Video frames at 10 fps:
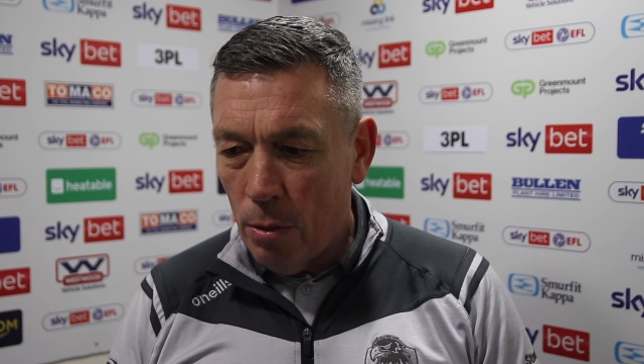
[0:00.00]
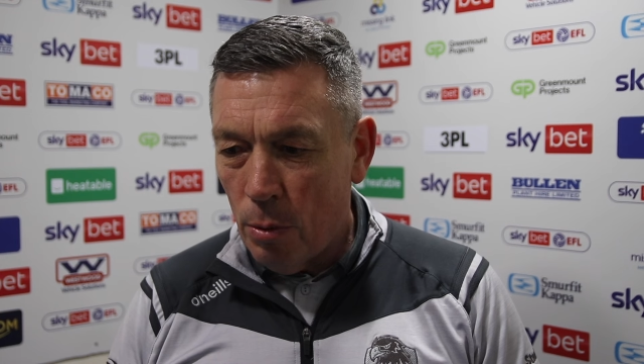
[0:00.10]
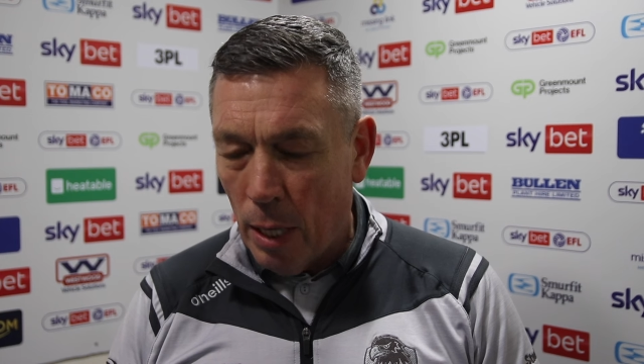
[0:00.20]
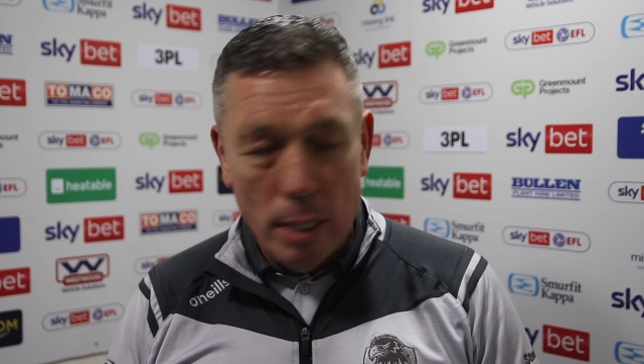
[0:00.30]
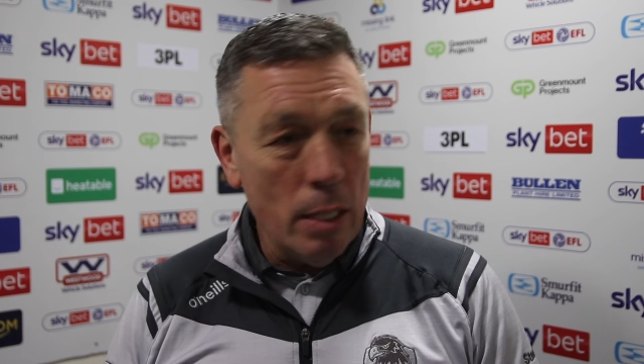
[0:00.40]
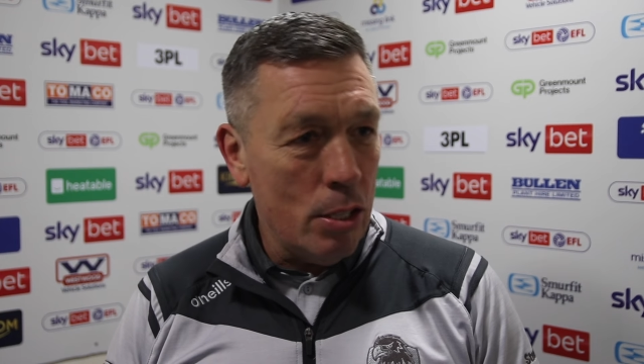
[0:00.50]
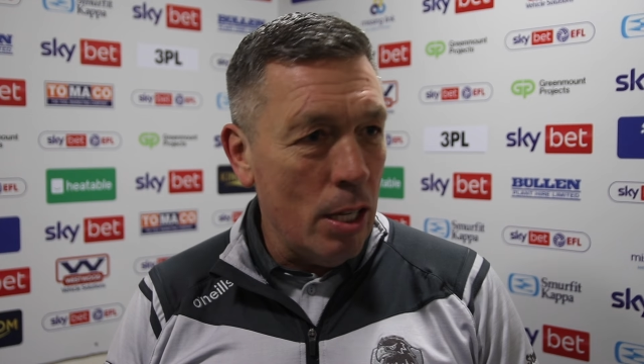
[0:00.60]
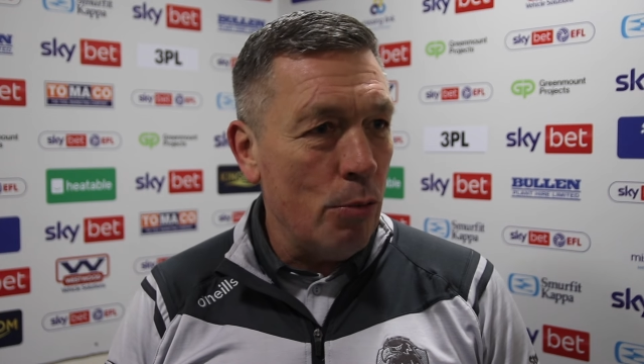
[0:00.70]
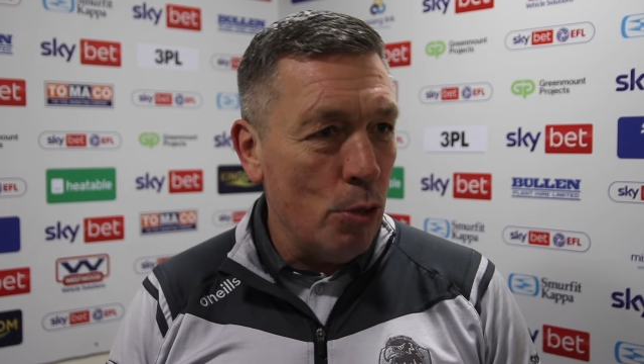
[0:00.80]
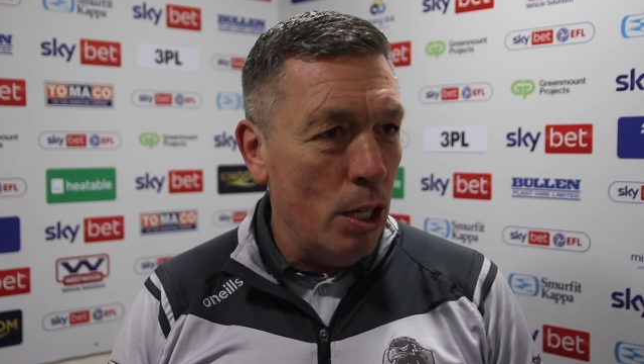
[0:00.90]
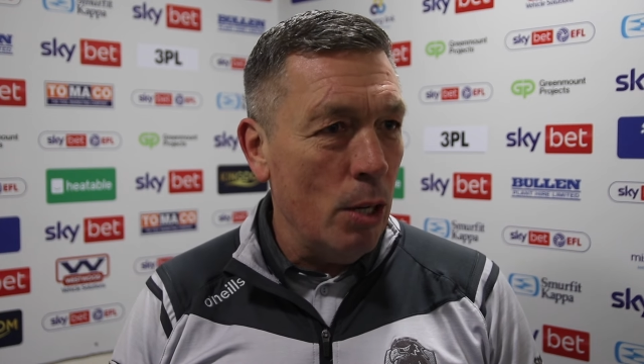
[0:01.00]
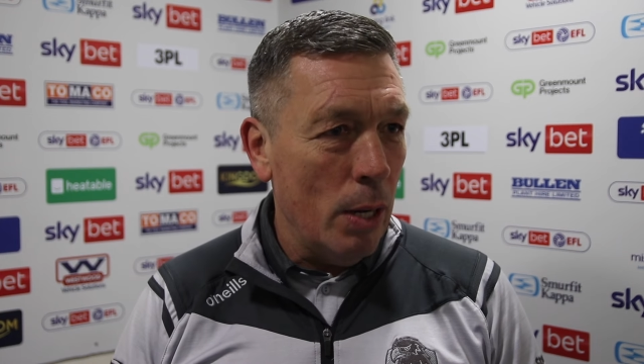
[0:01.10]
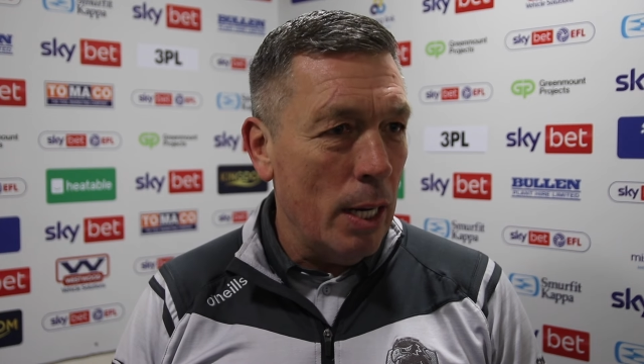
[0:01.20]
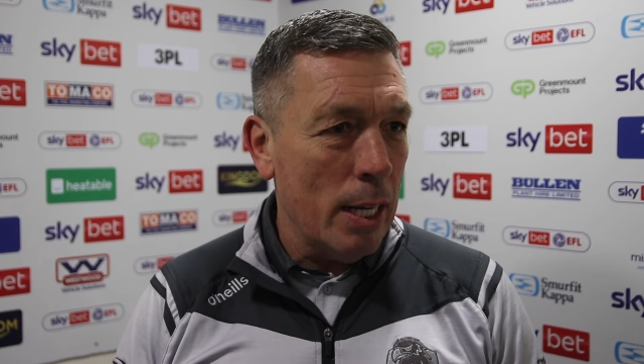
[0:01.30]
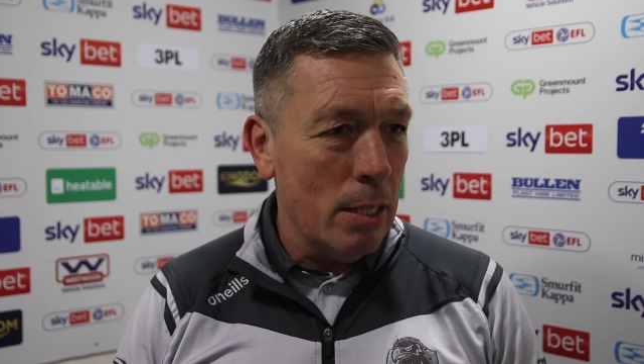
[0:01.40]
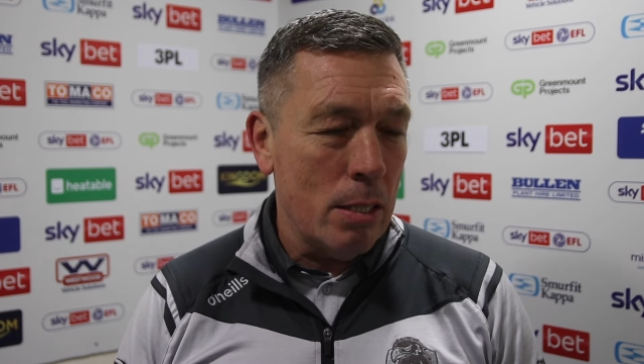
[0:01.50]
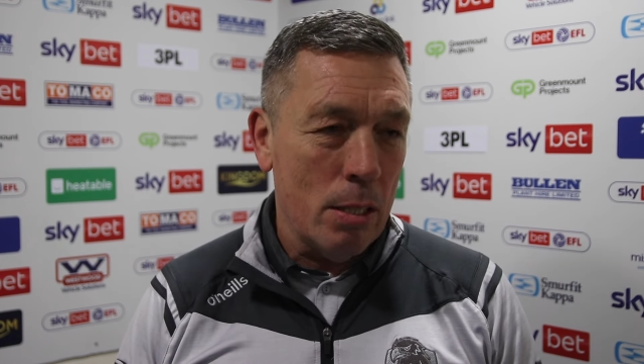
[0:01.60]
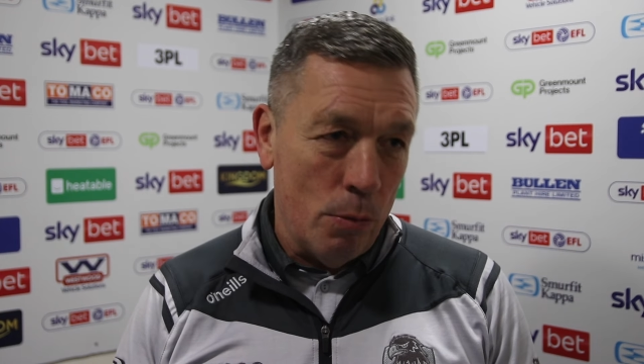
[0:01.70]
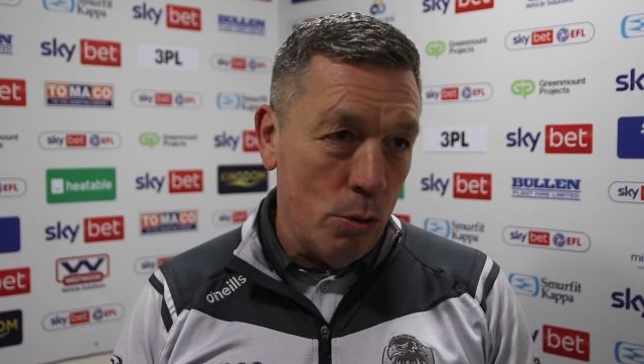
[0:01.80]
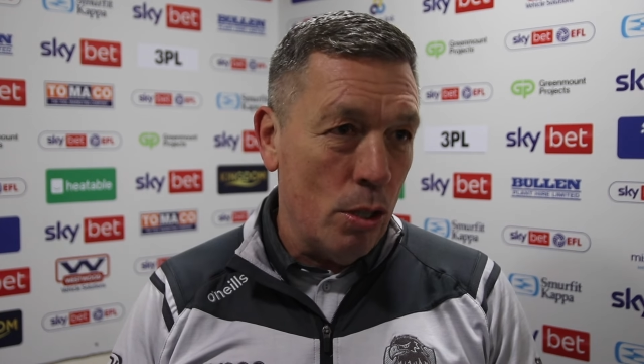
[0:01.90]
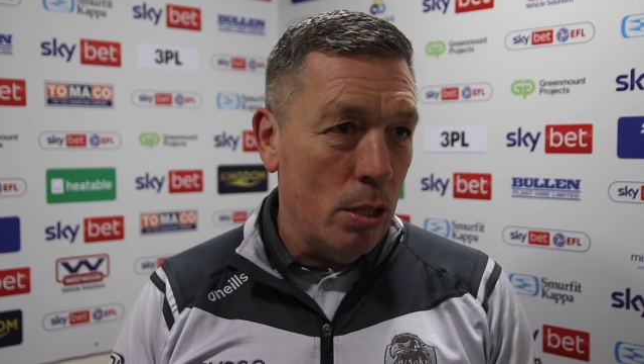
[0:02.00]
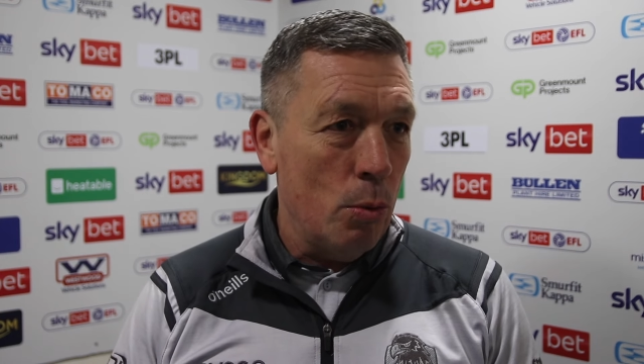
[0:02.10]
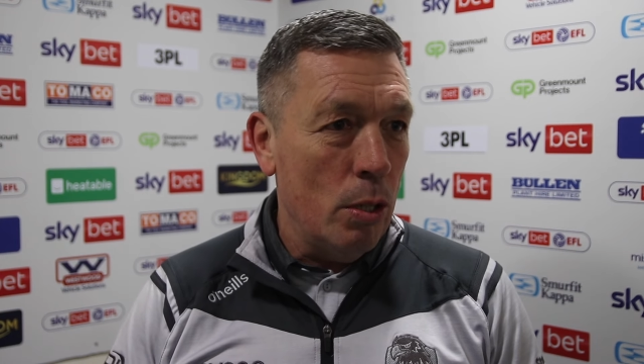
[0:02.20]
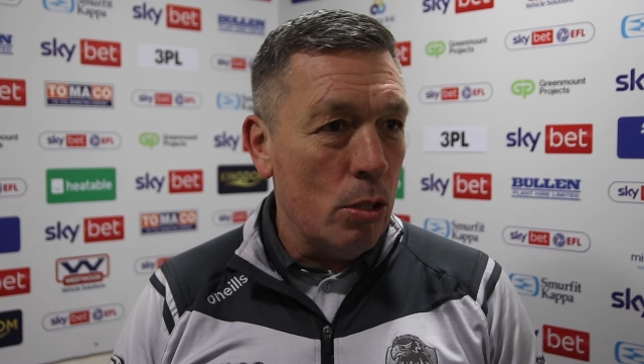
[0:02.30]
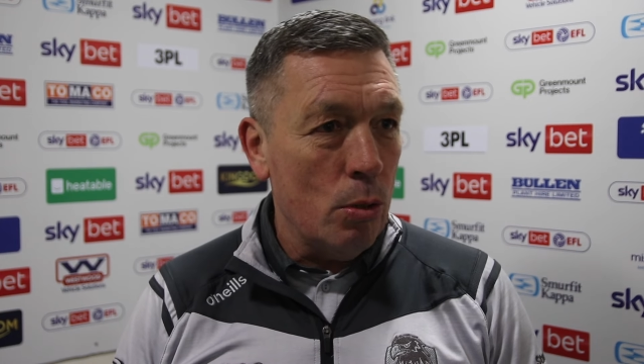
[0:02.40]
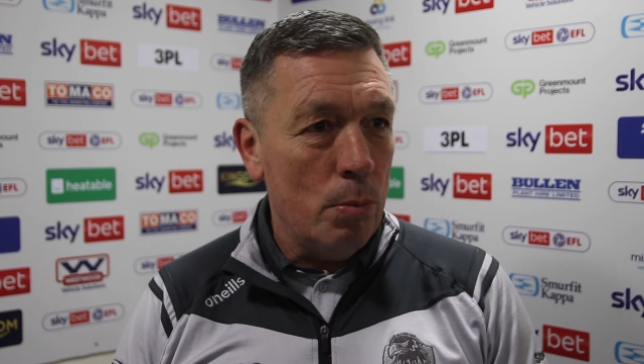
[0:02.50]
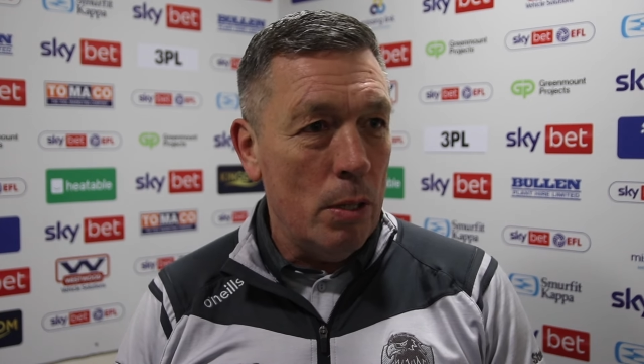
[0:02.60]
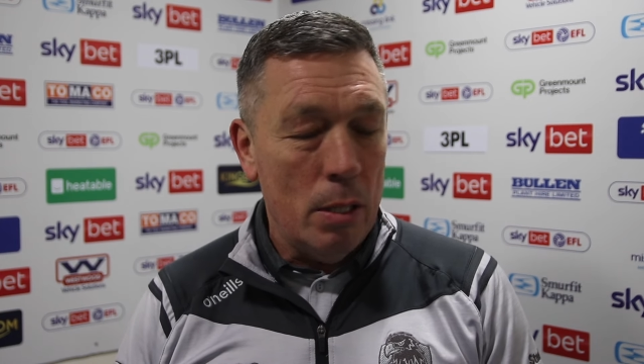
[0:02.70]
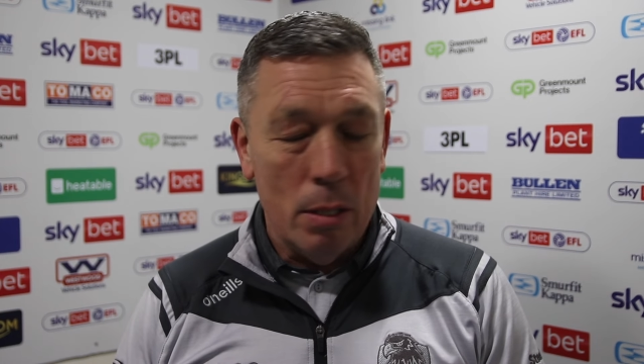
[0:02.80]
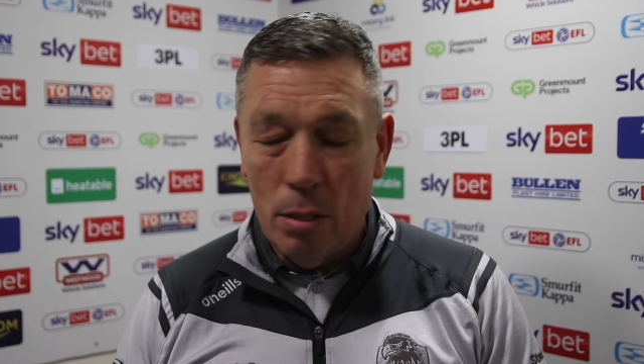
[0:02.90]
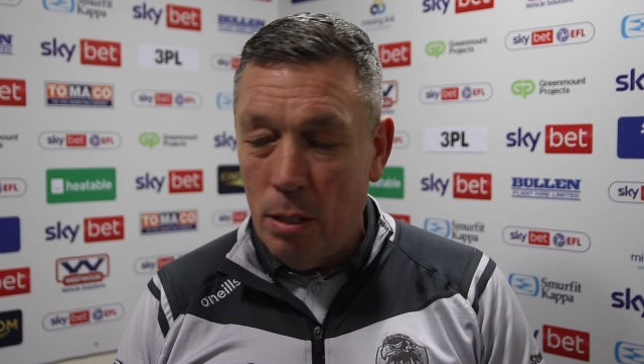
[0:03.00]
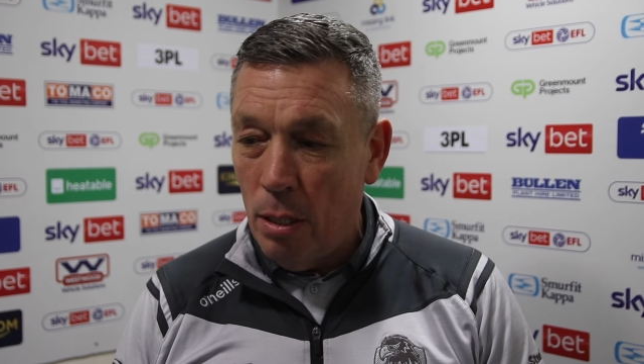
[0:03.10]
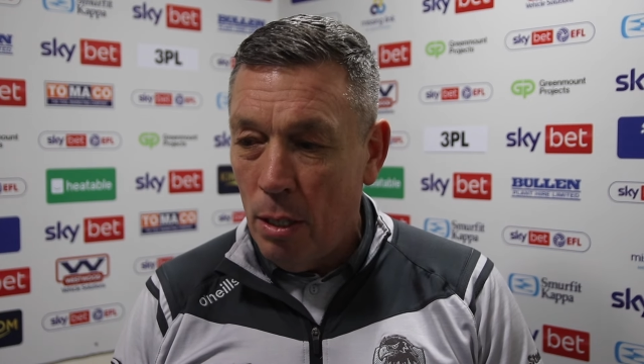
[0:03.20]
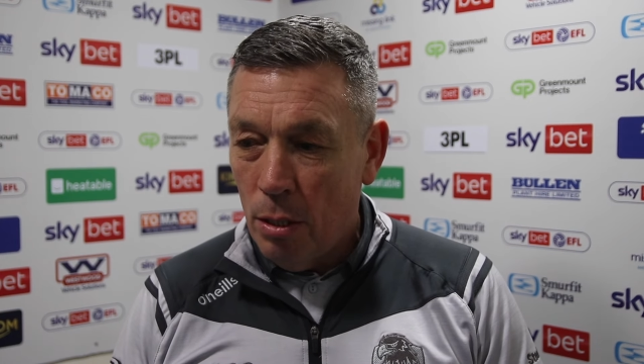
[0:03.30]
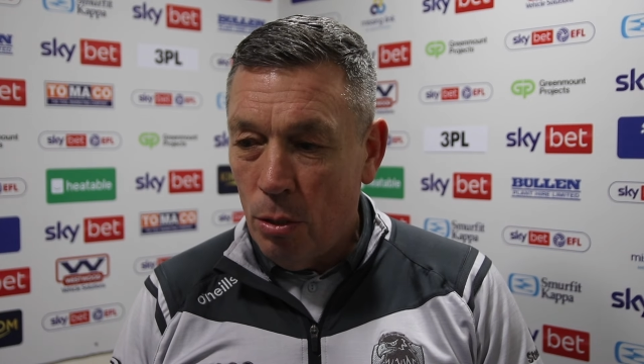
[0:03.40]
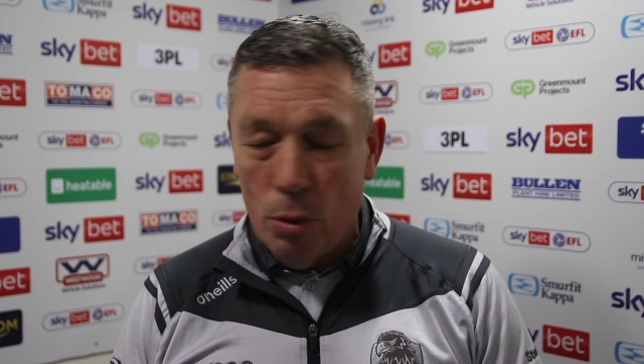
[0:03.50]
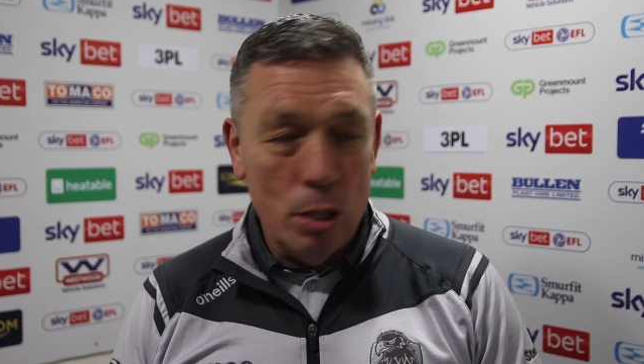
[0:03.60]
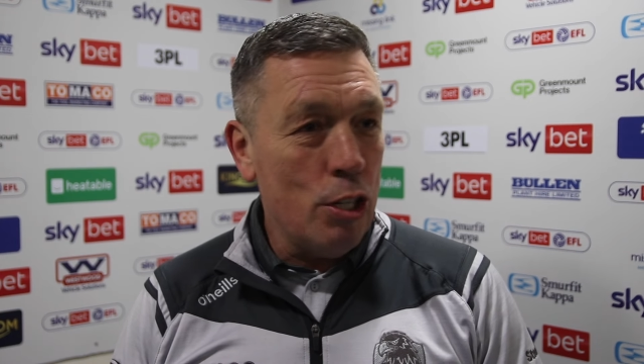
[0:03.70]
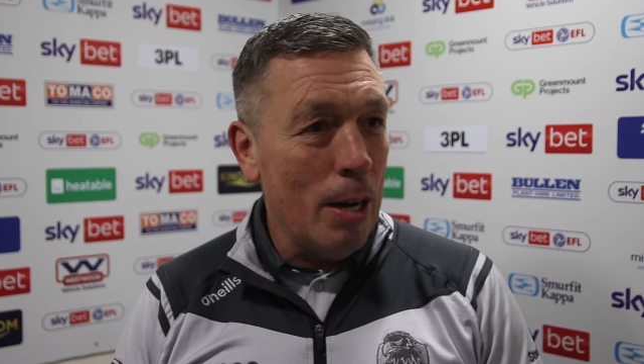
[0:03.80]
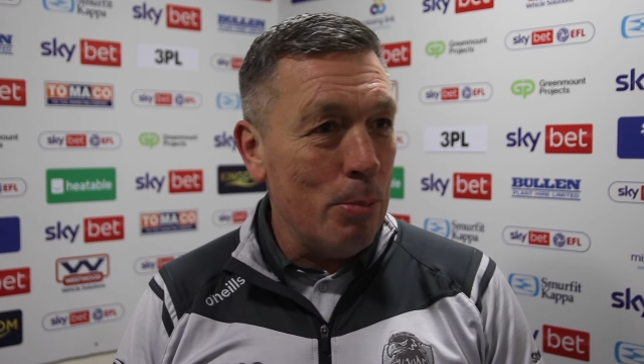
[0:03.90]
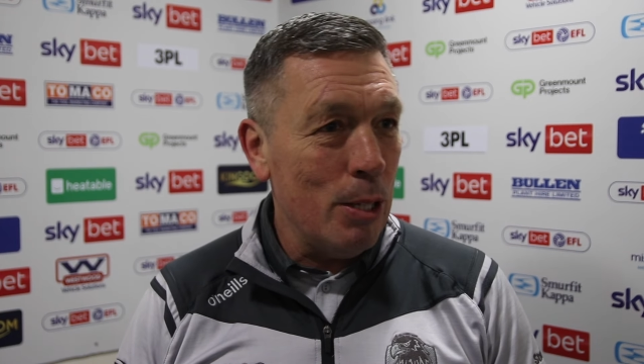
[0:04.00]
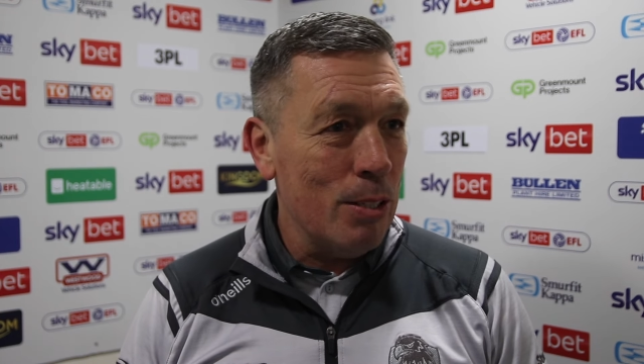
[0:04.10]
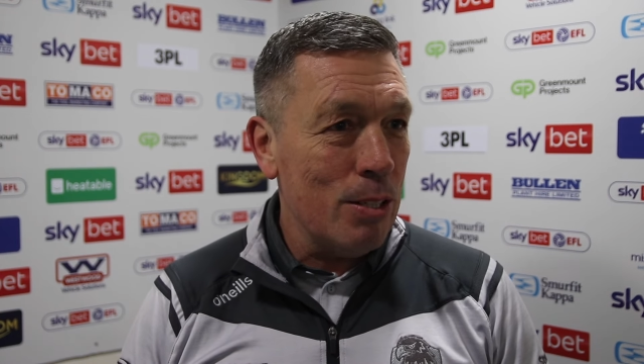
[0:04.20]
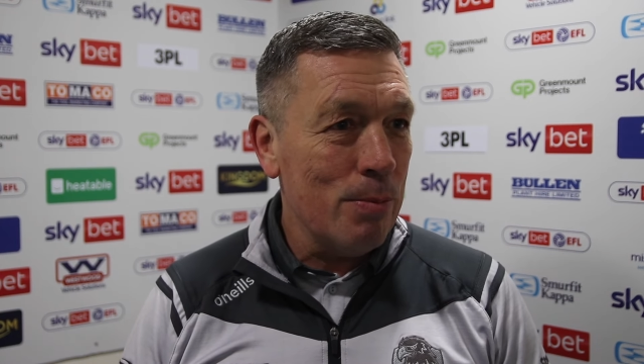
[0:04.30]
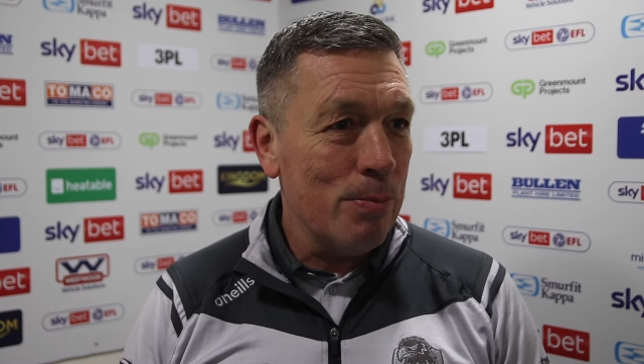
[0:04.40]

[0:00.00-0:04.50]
we handled ourselves really well against obviously the World Cup, uh, the, the world champions.